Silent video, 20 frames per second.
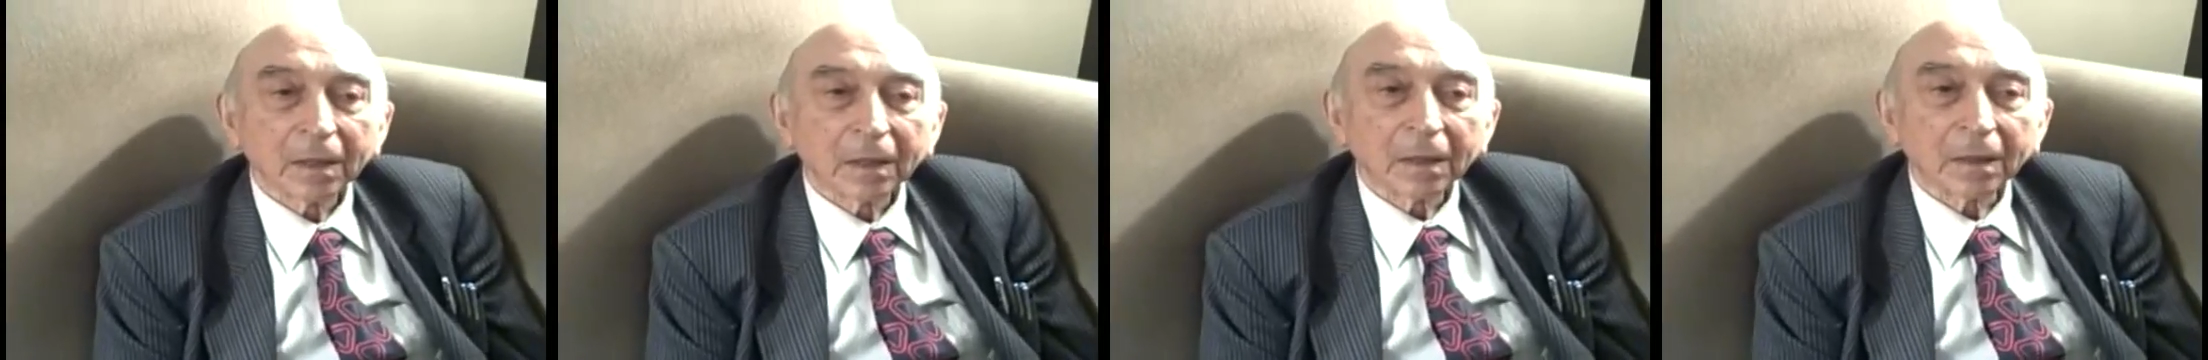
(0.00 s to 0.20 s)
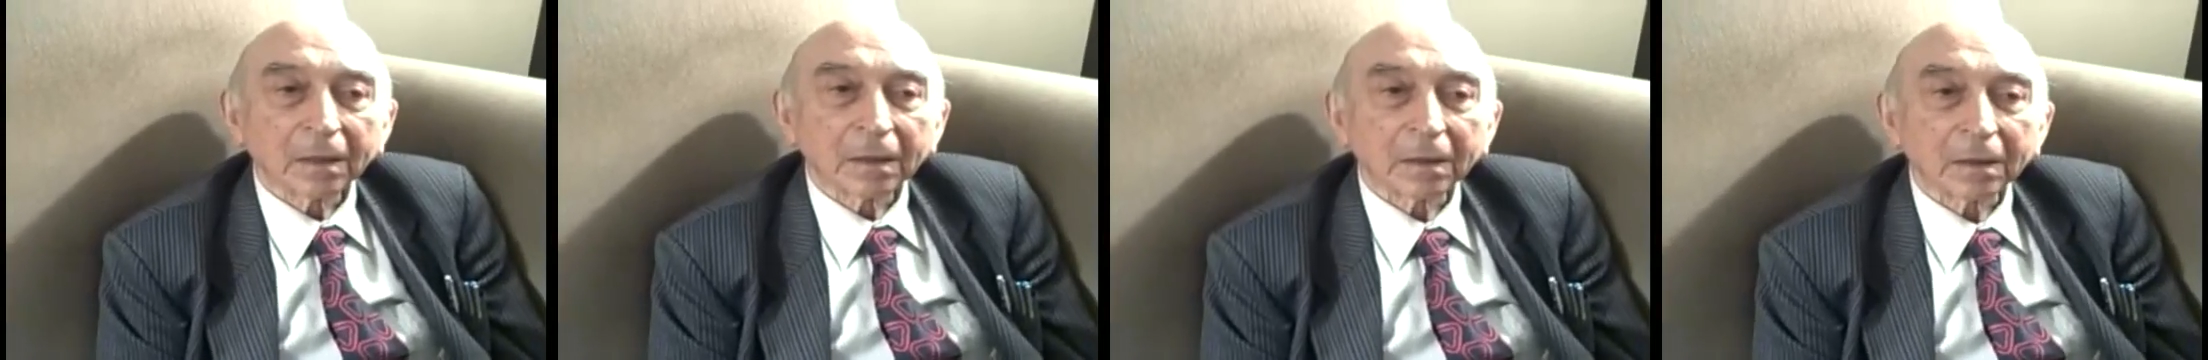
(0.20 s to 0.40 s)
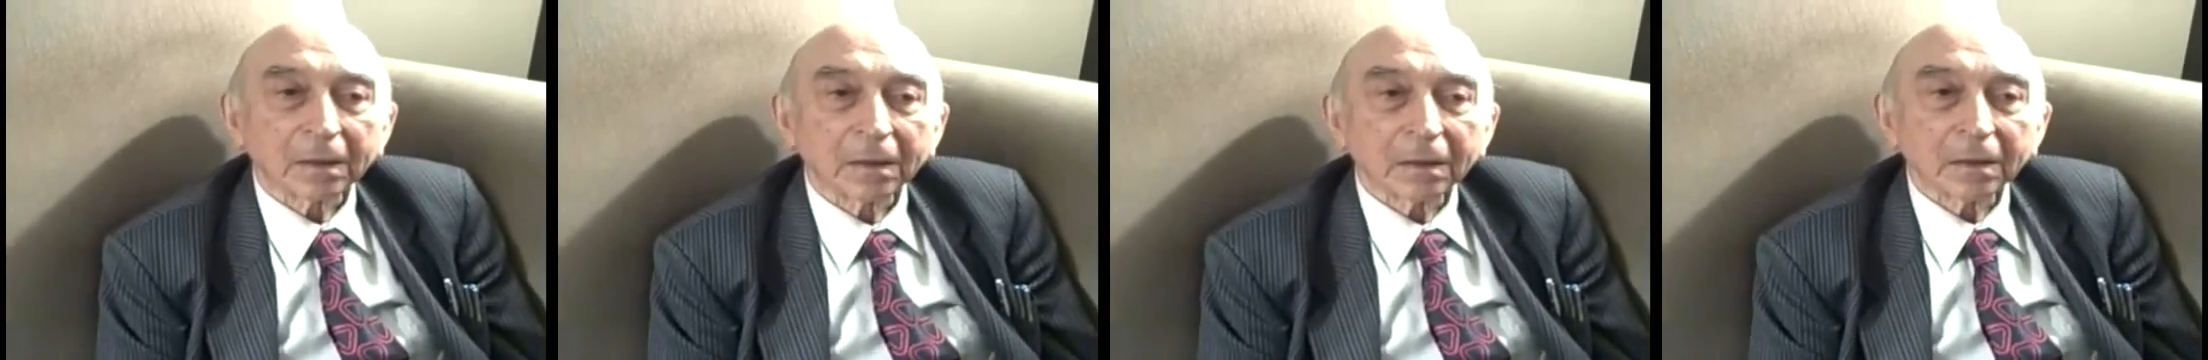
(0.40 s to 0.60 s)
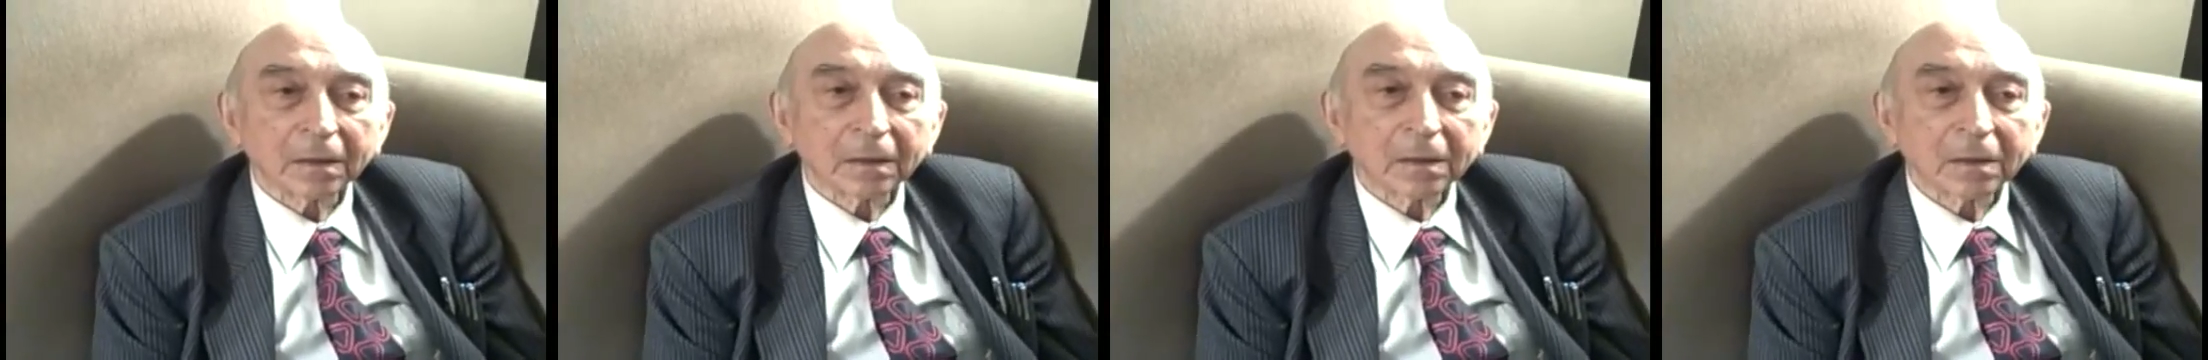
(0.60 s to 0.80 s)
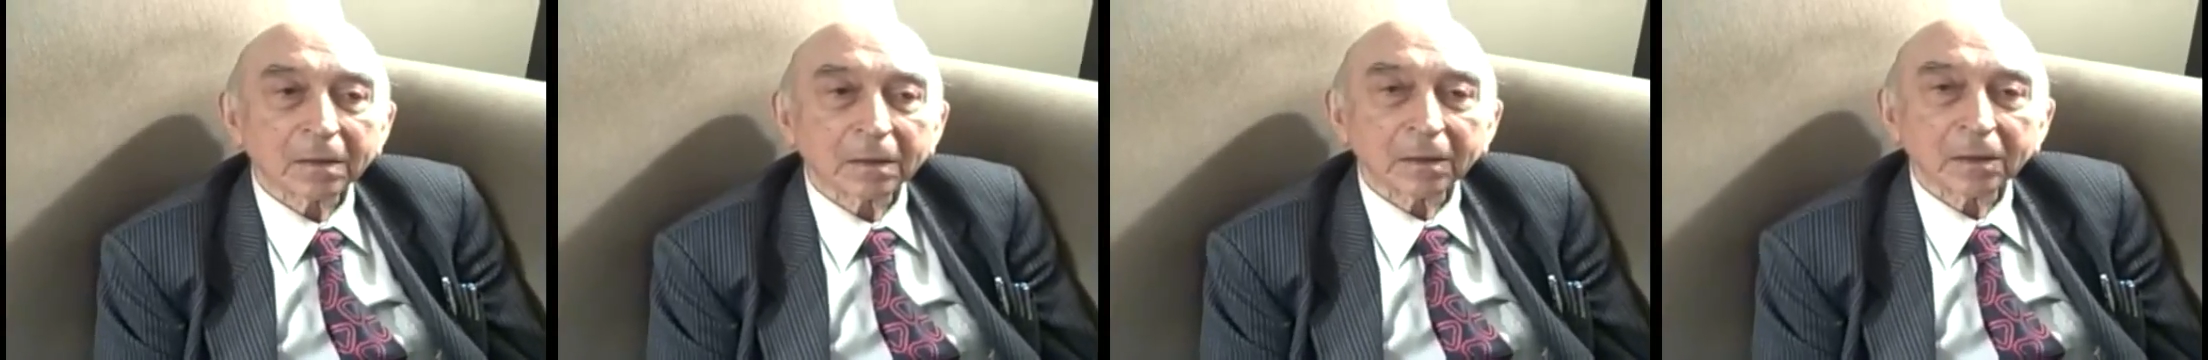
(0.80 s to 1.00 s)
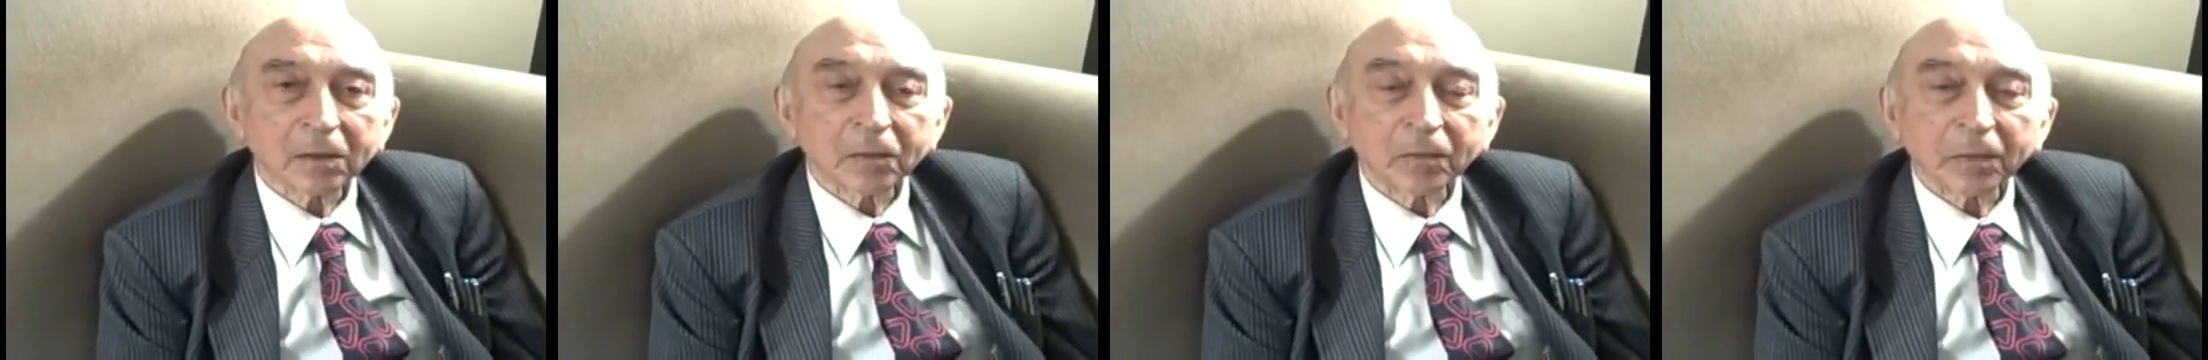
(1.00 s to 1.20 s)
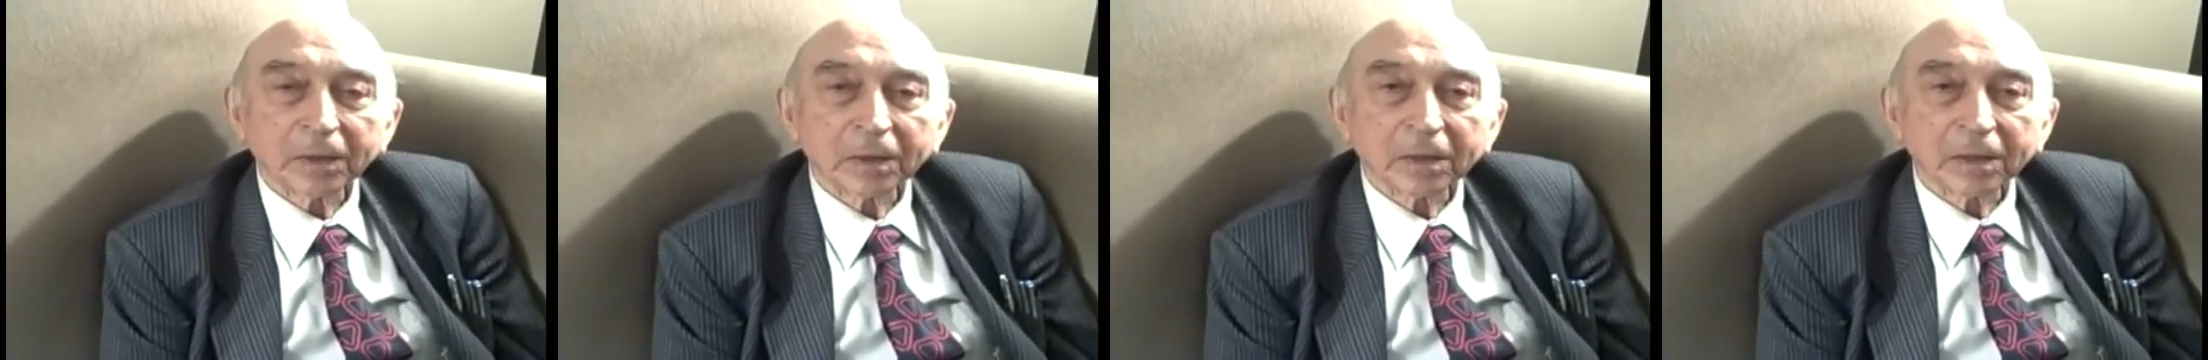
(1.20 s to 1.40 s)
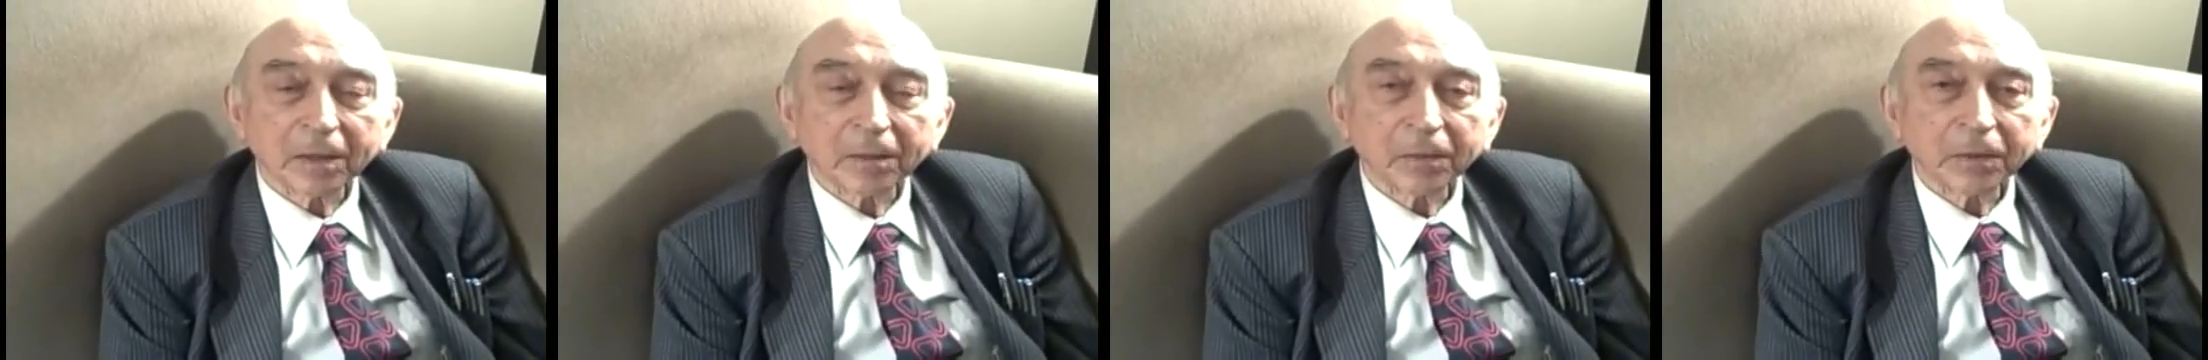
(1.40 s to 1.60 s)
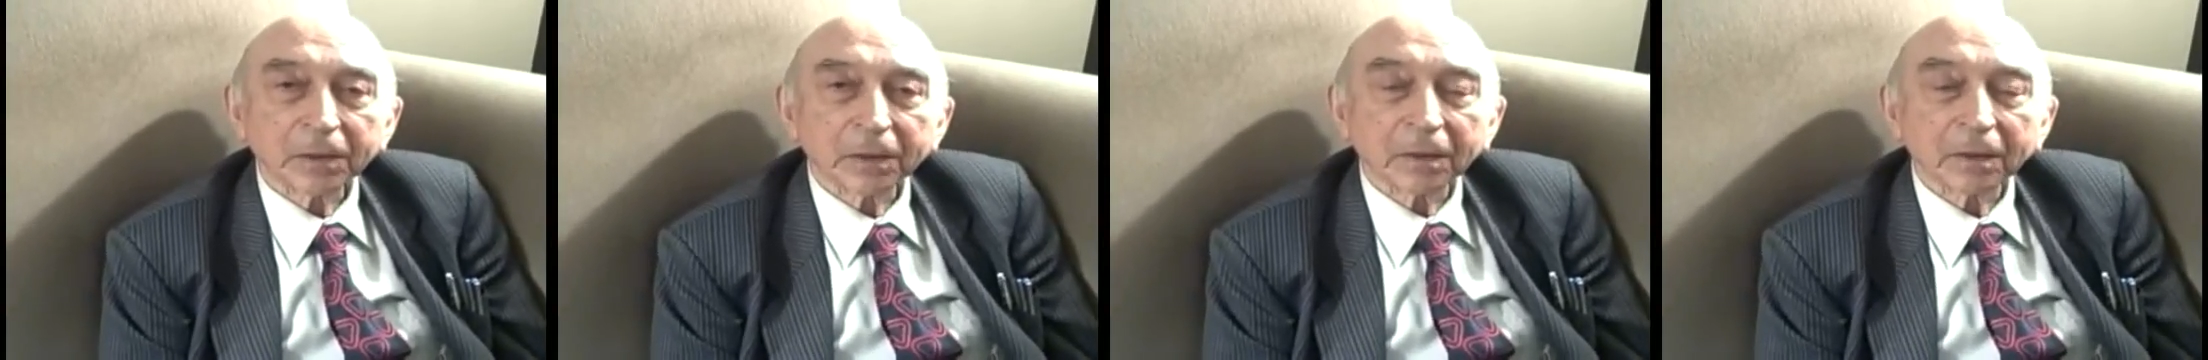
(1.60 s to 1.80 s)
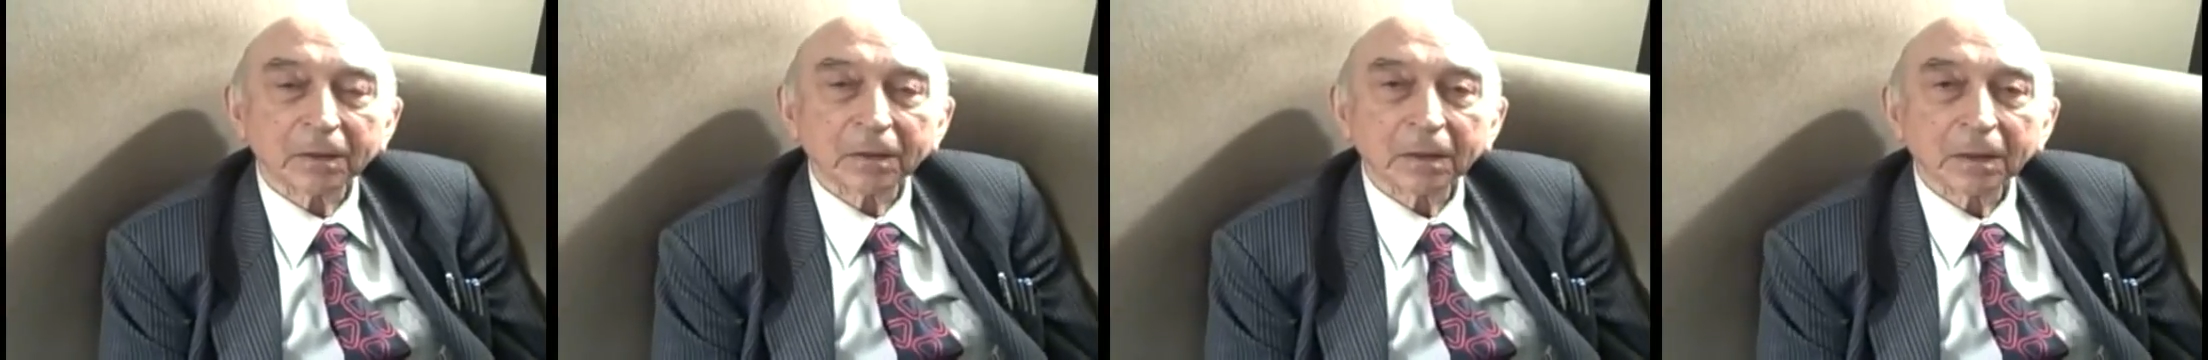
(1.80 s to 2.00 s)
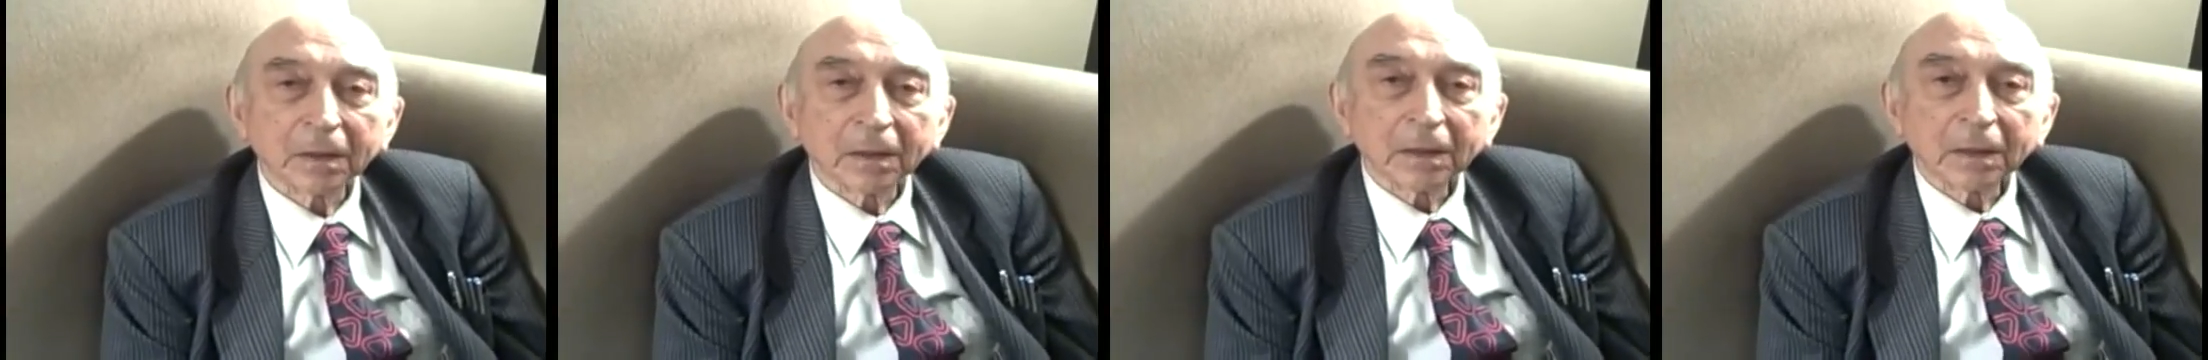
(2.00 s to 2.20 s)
uh, is this perception